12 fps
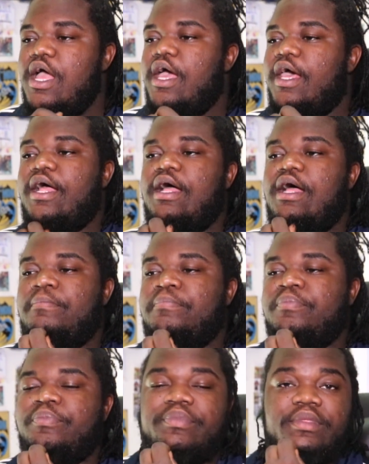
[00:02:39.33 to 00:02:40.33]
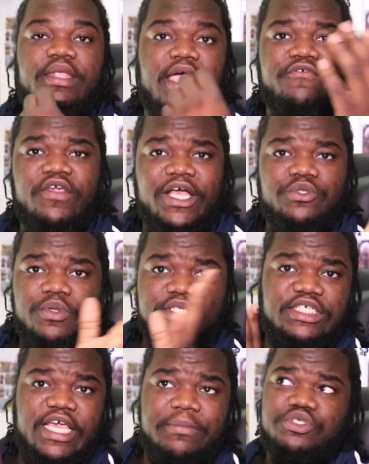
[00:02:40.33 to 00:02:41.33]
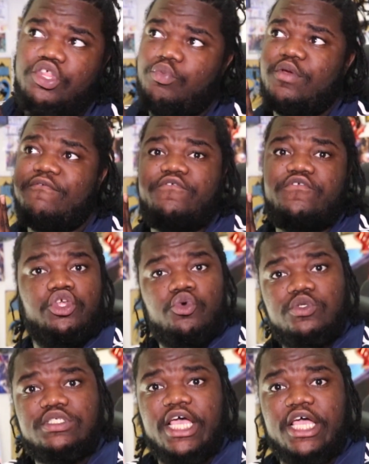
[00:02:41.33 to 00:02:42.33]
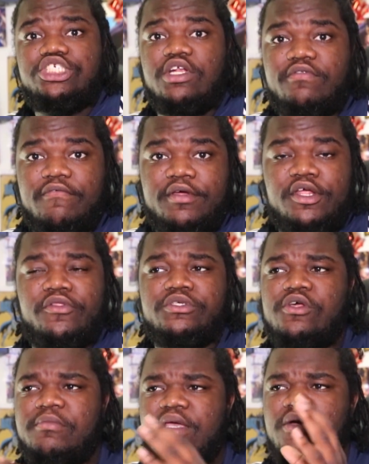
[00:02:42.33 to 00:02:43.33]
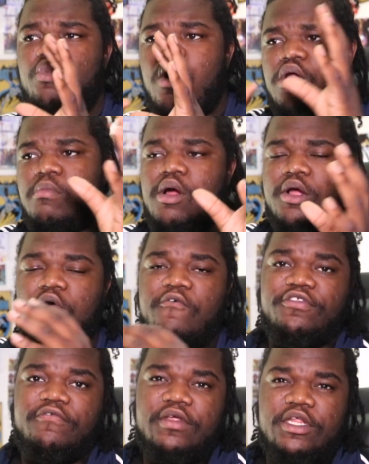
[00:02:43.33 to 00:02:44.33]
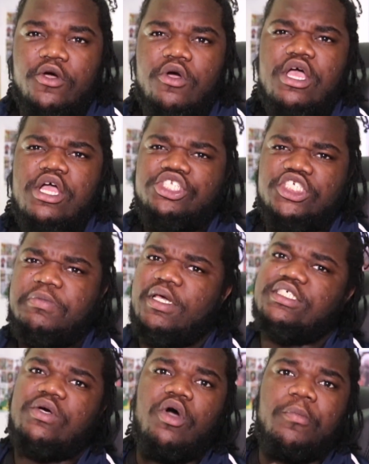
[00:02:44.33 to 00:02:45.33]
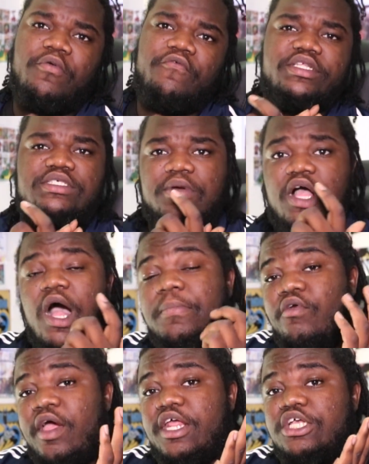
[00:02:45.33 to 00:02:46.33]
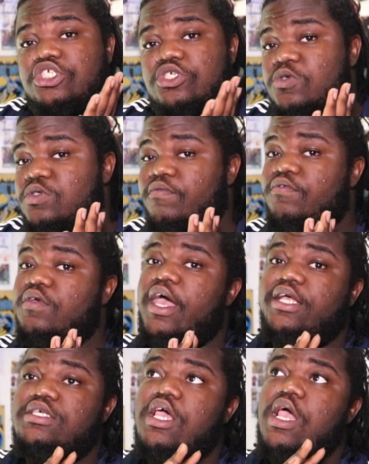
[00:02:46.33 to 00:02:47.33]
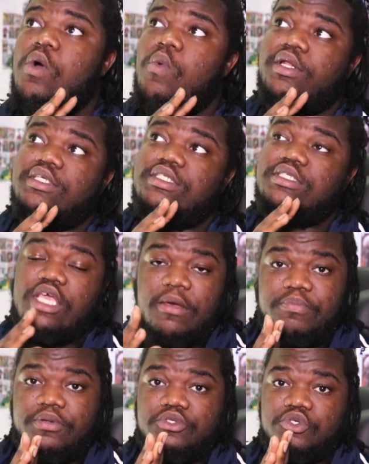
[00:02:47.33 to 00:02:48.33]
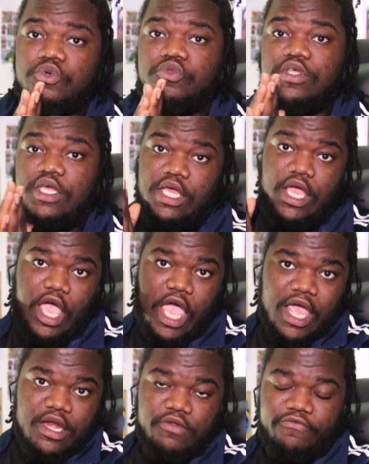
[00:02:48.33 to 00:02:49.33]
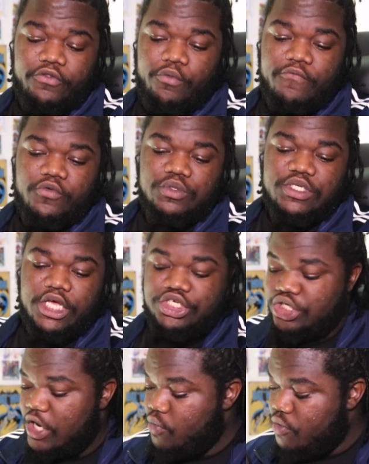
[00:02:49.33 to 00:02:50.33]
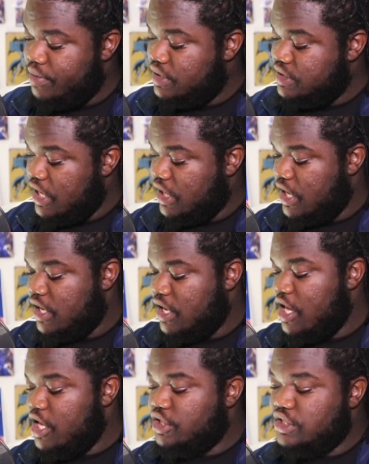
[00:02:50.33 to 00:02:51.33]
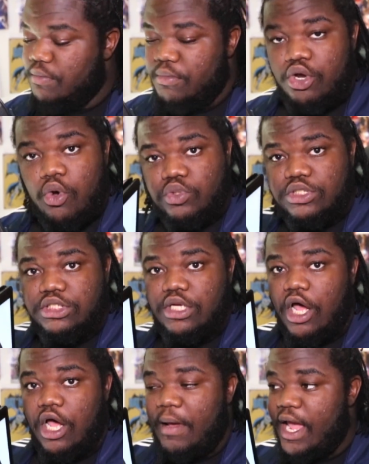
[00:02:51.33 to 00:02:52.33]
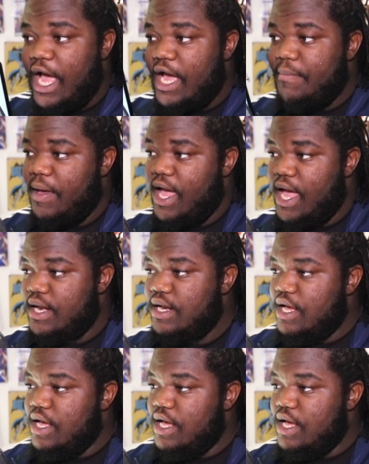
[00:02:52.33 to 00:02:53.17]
And if you guys want to skip to the review section of the video, there's going to be a watermark over the video just because I want to prevent some copyright issues. So if you guys want to skip to the end for the review section, I will be taking some notes on my iPad.